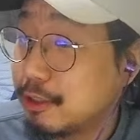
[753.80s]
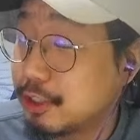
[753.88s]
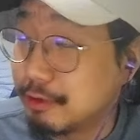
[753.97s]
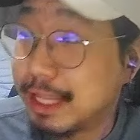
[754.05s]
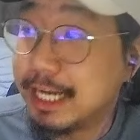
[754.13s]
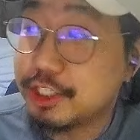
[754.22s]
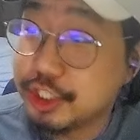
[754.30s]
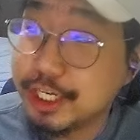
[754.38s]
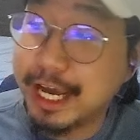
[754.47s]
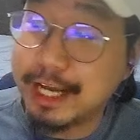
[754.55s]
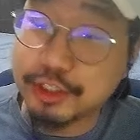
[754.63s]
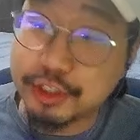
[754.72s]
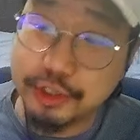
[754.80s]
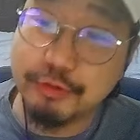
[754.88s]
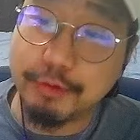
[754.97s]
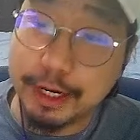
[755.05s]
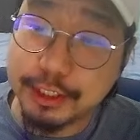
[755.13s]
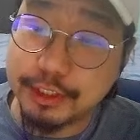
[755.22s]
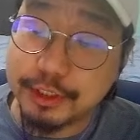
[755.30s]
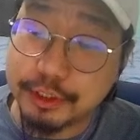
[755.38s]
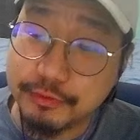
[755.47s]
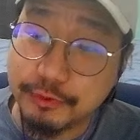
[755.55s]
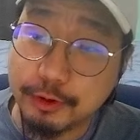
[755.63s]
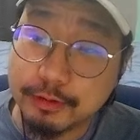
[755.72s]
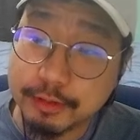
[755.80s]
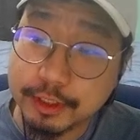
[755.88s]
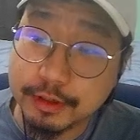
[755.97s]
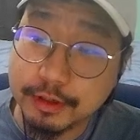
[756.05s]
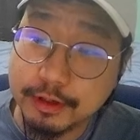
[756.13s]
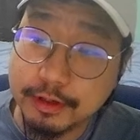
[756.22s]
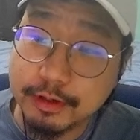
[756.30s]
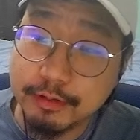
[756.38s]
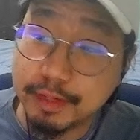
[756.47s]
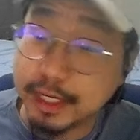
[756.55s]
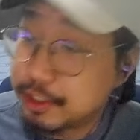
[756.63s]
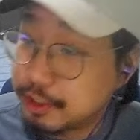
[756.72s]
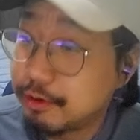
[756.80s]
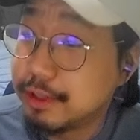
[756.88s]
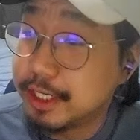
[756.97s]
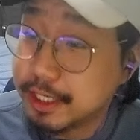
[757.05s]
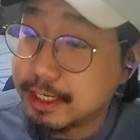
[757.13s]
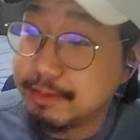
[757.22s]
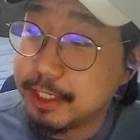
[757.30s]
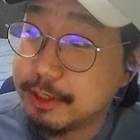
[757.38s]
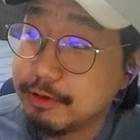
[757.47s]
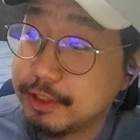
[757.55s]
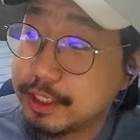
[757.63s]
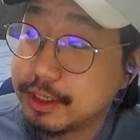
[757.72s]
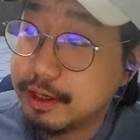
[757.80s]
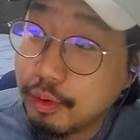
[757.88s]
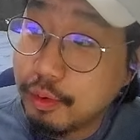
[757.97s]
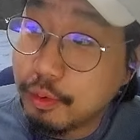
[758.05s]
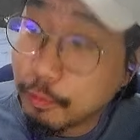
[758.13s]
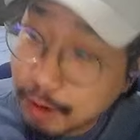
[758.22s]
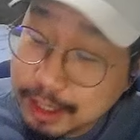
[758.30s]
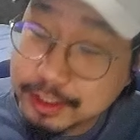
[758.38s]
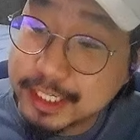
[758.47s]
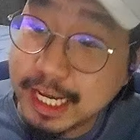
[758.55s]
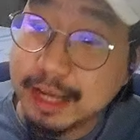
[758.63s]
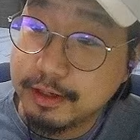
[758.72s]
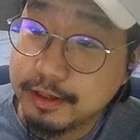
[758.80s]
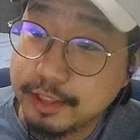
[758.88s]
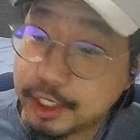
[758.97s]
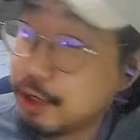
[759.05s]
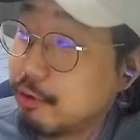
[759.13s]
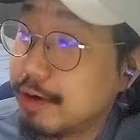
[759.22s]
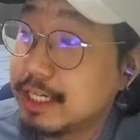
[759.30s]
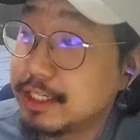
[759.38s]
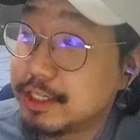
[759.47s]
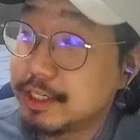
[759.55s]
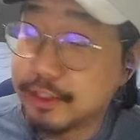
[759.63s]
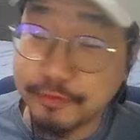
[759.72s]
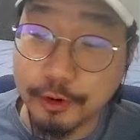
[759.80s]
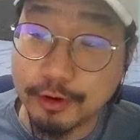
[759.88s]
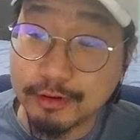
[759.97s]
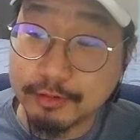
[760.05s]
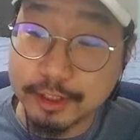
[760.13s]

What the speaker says: like, she has 2 resonance forms, but is only going to be using 1 set. 2 resonance forms,